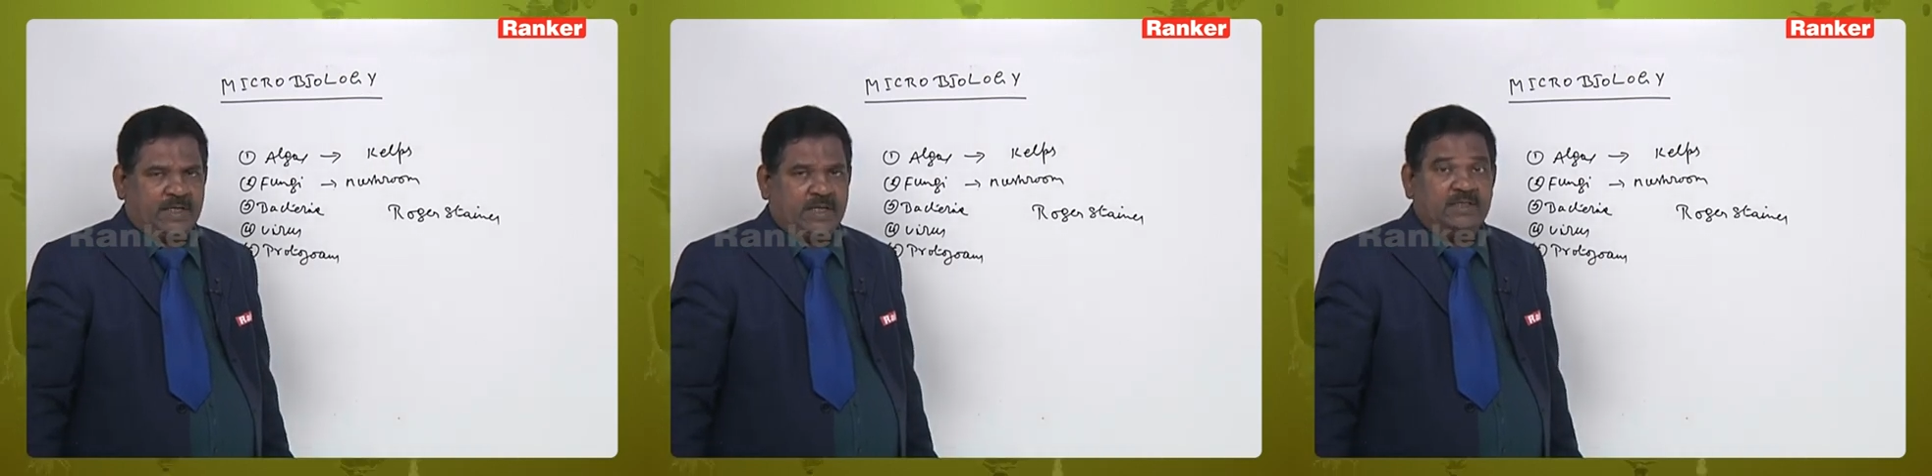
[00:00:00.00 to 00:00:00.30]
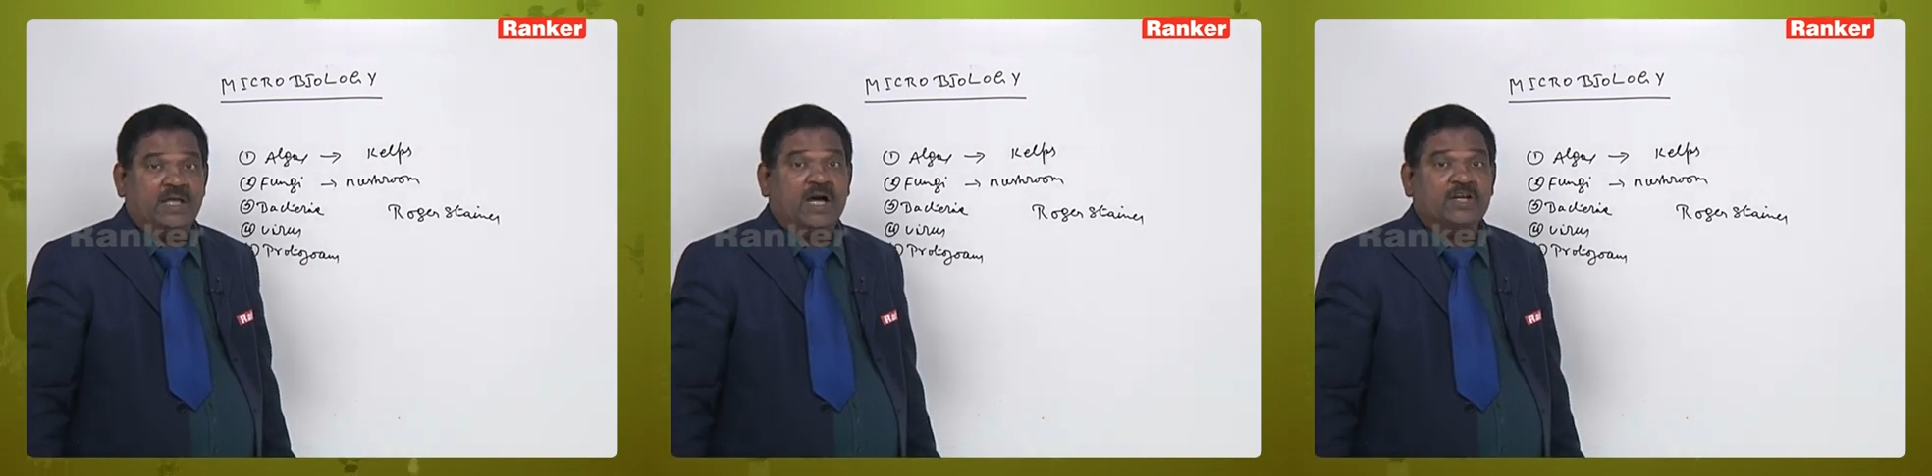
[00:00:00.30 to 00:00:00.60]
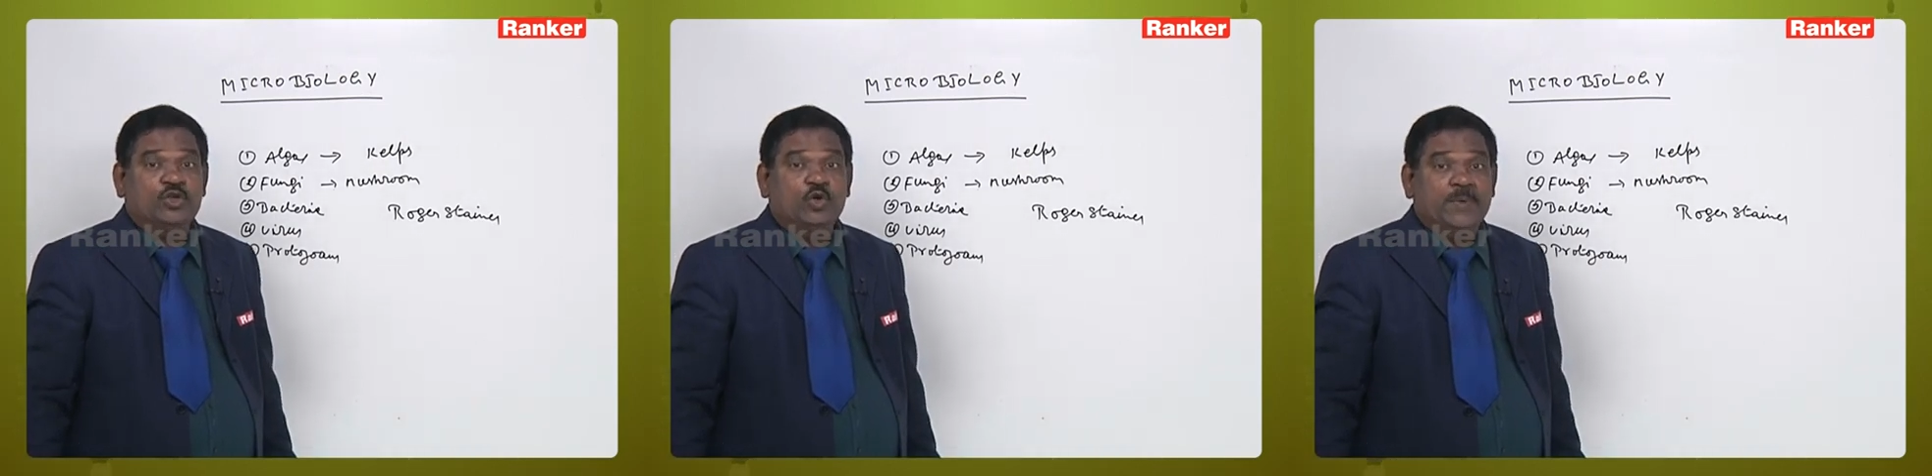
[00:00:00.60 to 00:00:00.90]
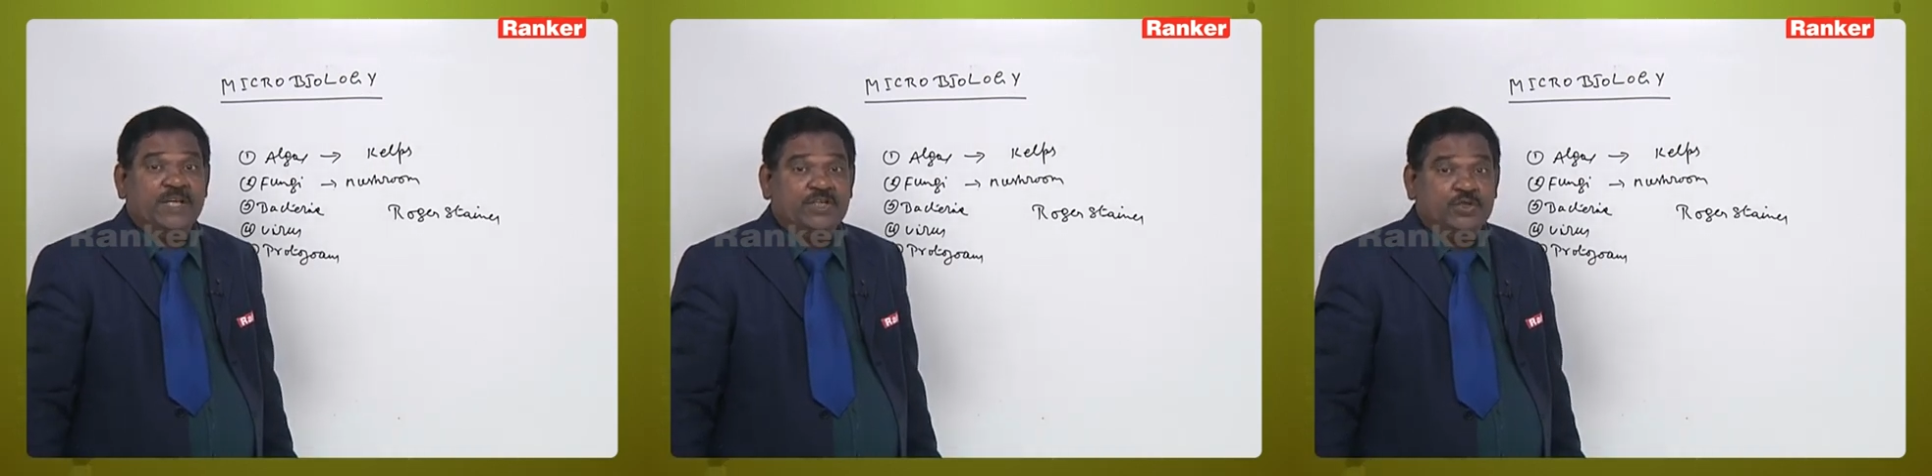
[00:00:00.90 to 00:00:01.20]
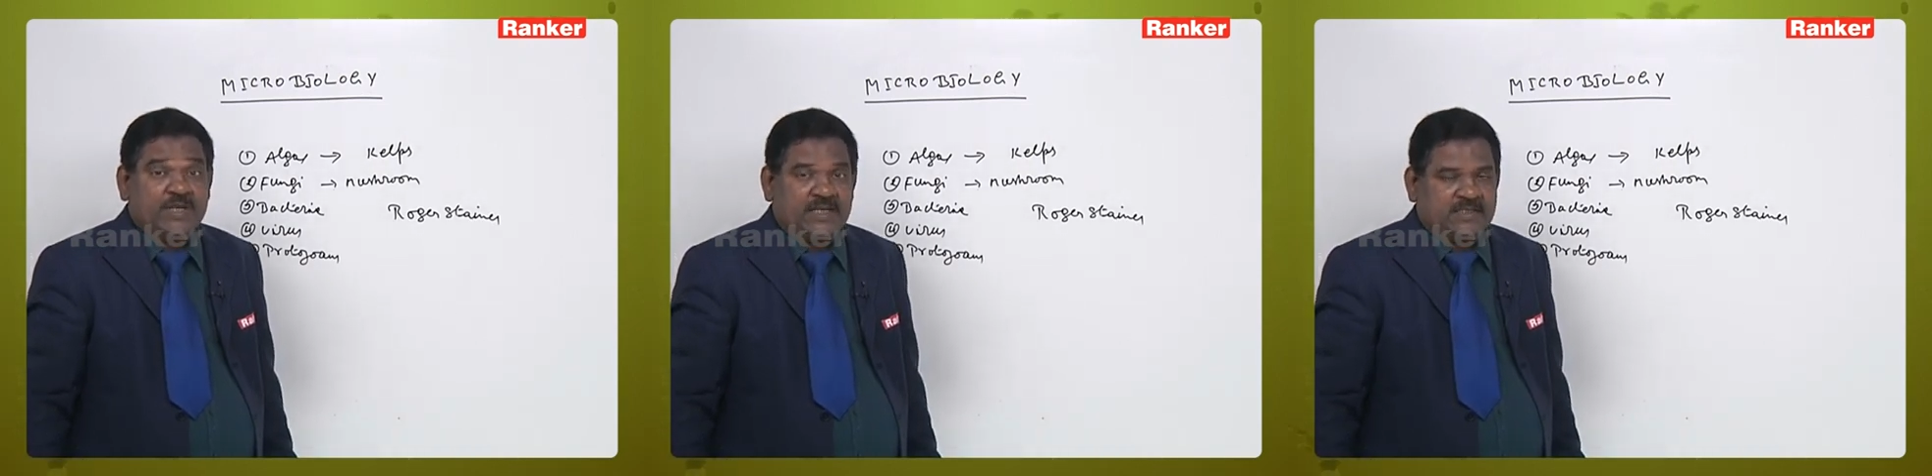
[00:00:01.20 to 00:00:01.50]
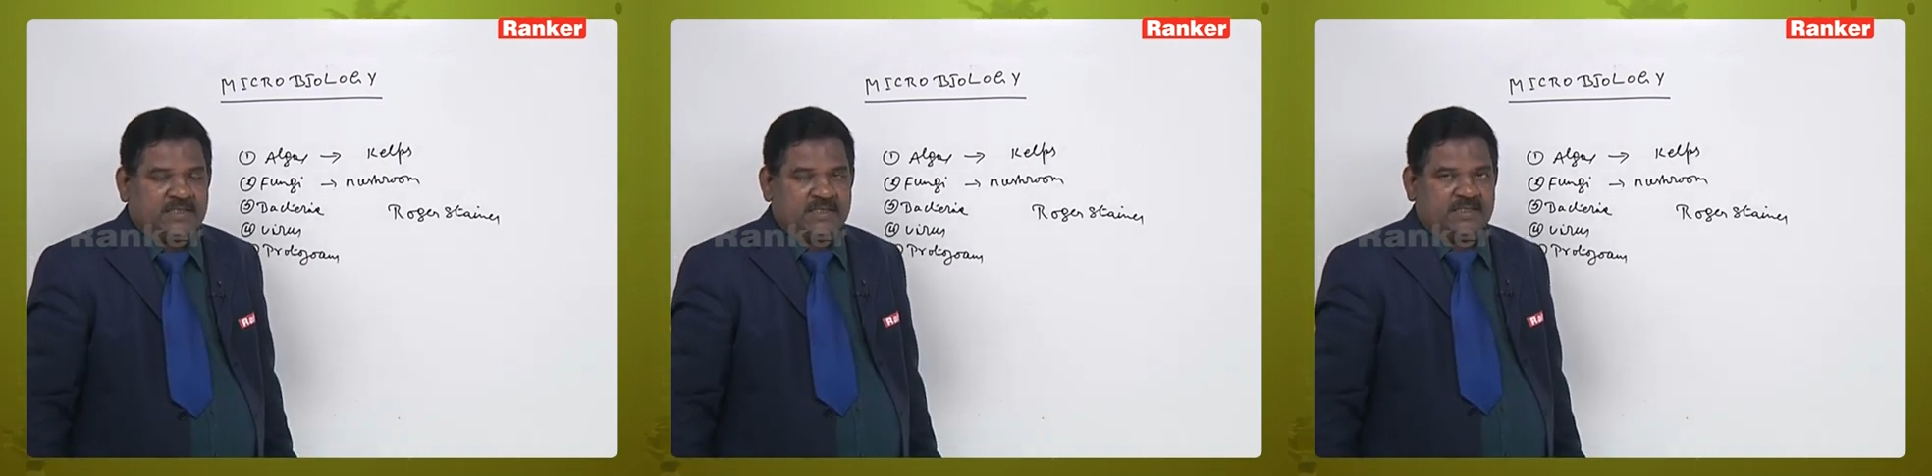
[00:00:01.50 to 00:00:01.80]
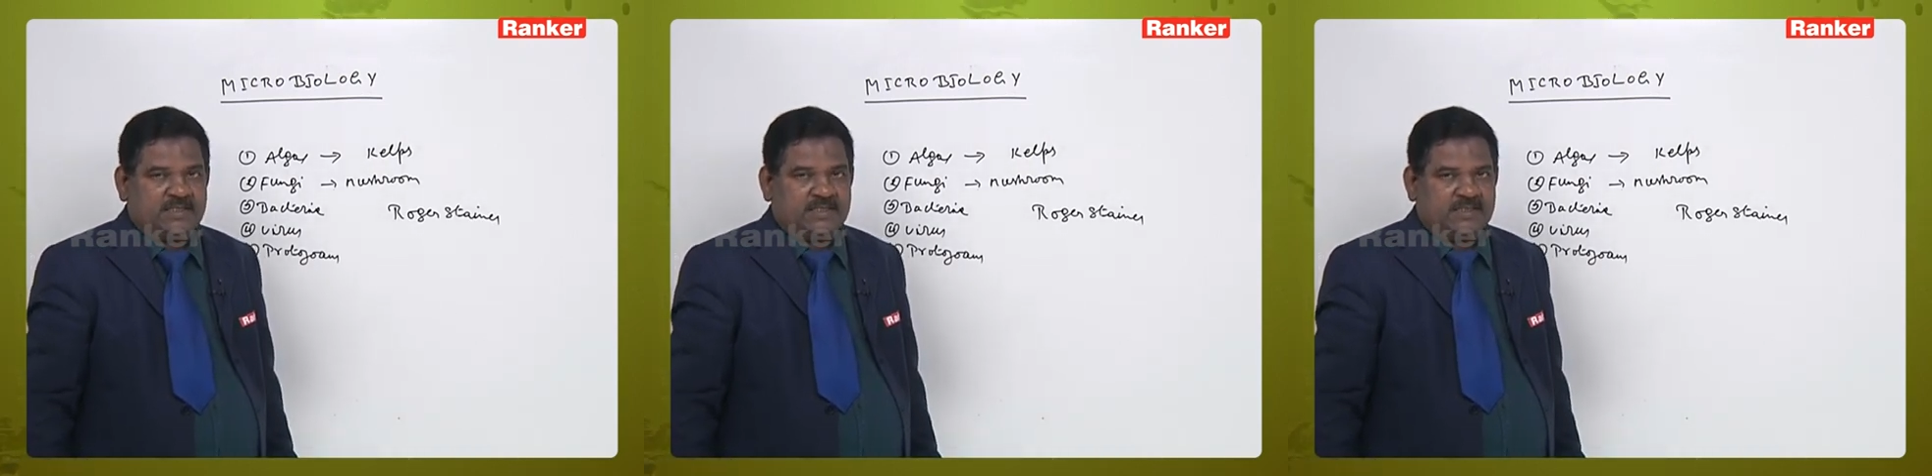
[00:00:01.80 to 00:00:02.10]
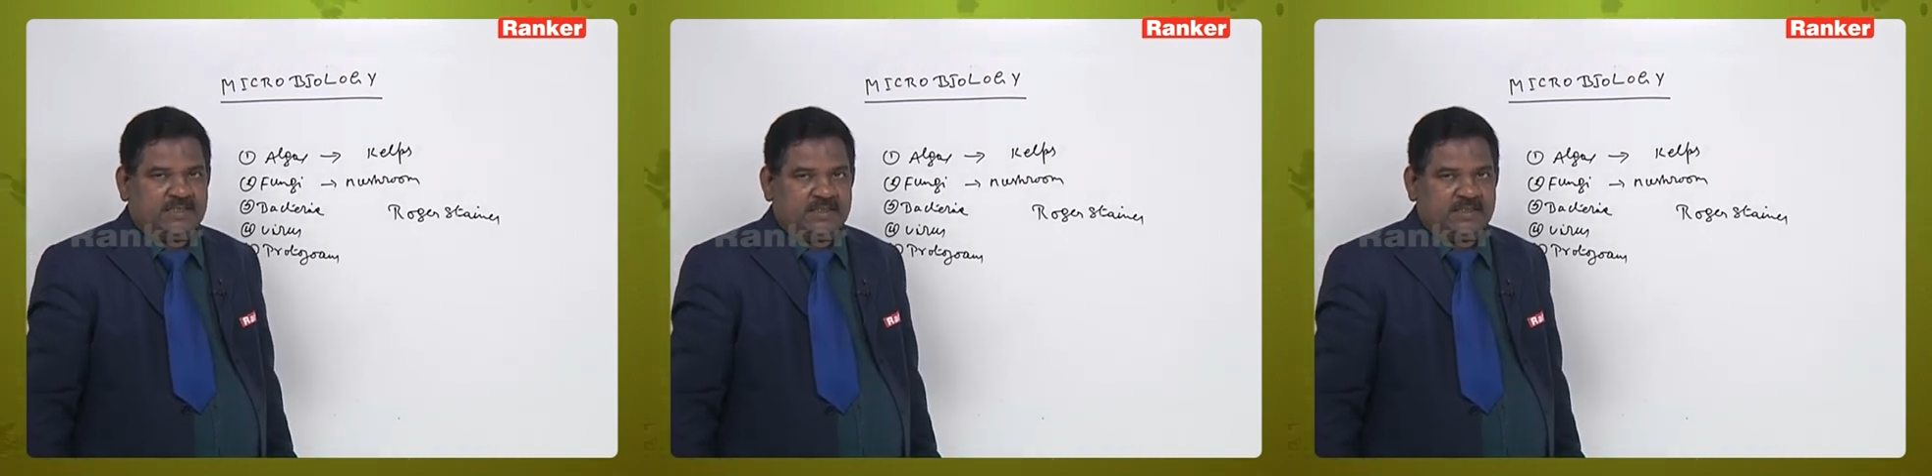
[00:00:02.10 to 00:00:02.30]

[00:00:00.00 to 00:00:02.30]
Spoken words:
They are ubiquitous,